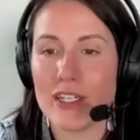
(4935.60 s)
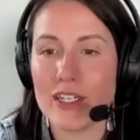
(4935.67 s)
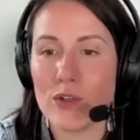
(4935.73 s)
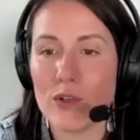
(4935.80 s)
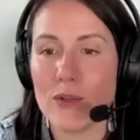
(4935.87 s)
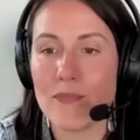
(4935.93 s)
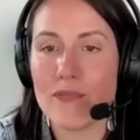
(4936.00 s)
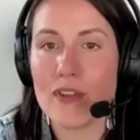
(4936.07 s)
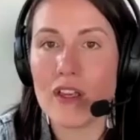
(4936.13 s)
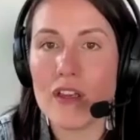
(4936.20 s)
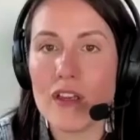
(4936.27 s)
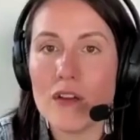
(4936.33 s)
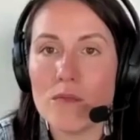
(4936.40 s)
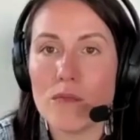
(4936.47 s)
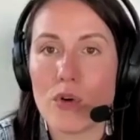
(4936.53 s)
very cool.
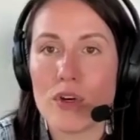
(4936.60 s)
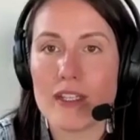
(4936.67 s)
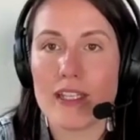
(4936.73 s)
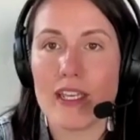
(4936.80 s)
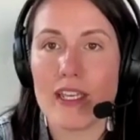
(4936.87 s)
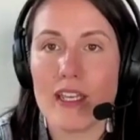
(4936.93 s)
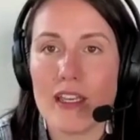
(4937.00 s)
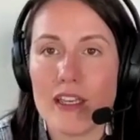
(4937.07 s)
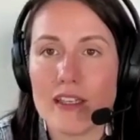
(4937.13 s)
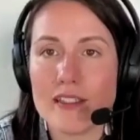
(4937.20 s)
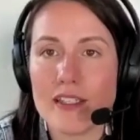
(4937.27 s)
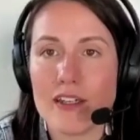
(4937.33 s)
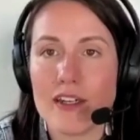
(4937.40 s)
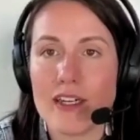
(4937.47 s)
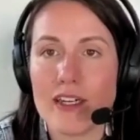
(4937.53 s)
Morley,
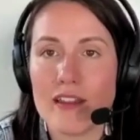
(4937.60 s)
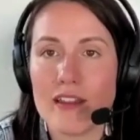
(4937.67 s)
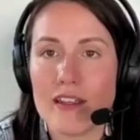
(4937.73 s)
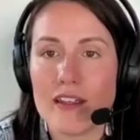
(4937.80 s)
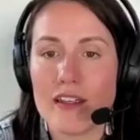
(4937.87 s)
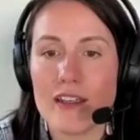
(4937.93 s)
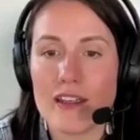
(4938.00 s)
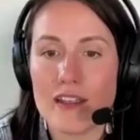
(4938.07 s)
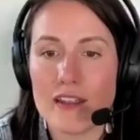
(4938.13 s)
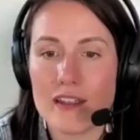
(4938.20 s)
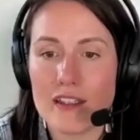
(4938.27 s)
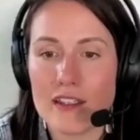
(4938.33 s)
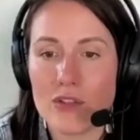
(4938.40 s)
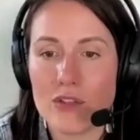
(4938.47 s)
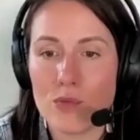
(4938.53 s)
is there anything
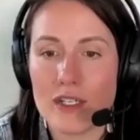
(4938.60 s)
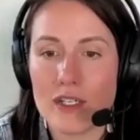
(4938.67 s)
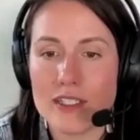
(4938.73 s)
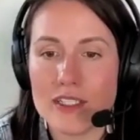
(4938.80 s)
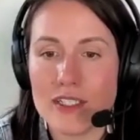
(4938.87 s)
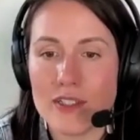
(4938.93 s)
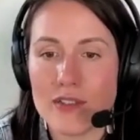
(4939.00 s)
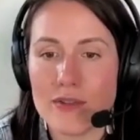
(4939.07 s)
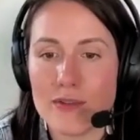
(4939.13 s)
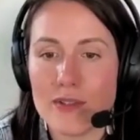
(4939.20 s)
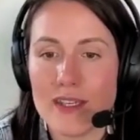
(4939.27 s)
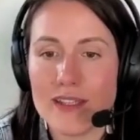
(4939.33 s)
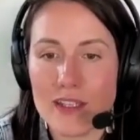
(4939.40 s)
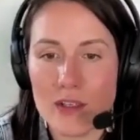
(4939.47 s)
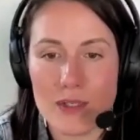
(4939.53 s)
that you want
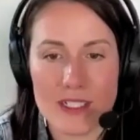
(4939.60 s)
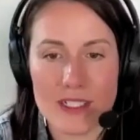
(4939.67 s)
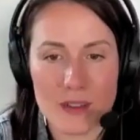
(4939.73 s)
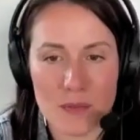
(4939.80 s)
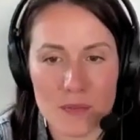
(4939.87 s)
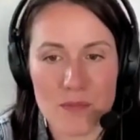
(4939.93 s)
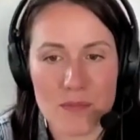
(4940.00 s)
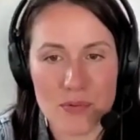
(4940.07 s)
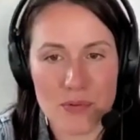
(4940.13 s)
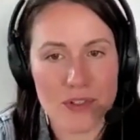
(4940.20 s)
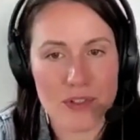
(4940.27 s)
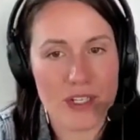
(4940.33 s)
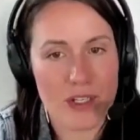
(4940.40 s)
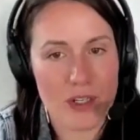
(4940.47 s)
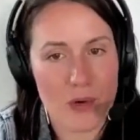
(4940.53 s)
to? I think we did a
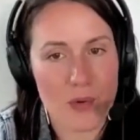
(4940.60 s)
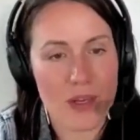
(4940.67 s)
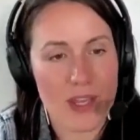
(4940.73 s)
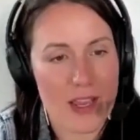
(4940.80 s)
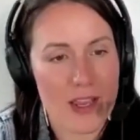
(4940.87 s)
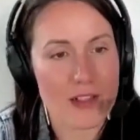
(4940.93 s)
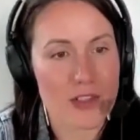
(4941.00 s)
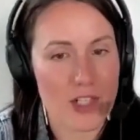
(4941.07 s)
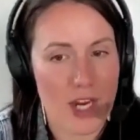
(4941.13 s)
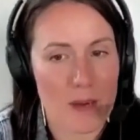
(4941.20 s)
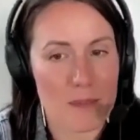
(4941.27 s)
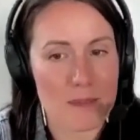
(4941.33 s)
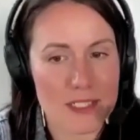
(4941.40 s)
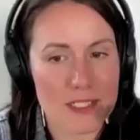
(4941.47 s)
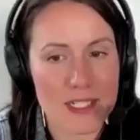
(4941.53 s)
pretty okay
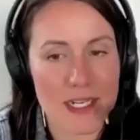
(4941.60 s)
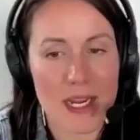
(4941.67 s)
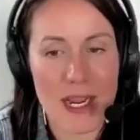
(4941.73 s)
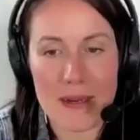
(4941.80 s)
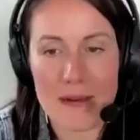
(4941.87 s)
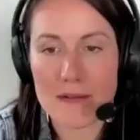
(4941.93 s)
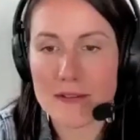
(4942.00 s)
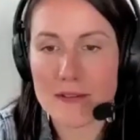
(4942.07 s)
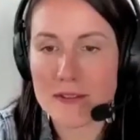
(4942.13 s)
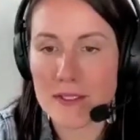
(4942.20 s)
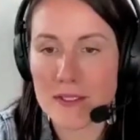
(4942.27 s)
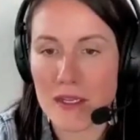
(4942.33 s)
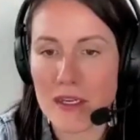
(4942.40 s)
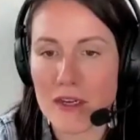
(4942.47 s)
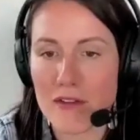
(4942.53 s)
job today
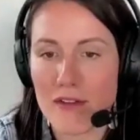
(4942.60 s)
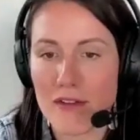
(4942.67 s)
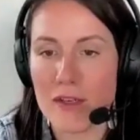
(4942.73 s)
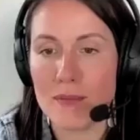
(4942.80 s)
sticking to